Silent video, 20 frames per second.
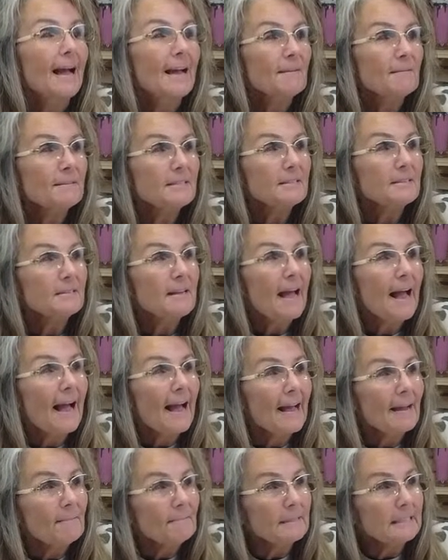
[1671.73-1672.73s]
Miss
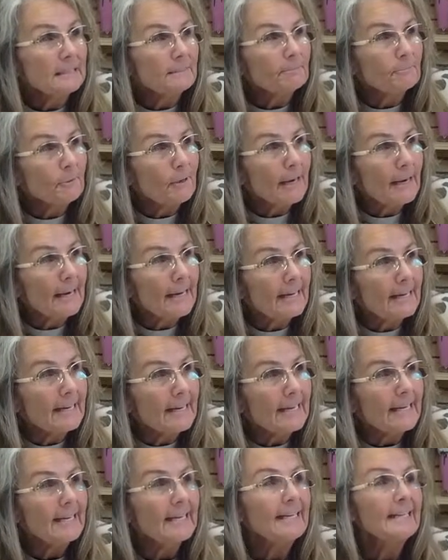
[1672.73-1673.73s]

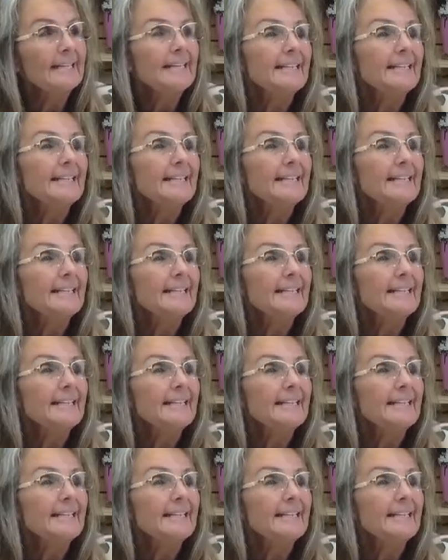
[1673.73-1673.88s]
Brandy.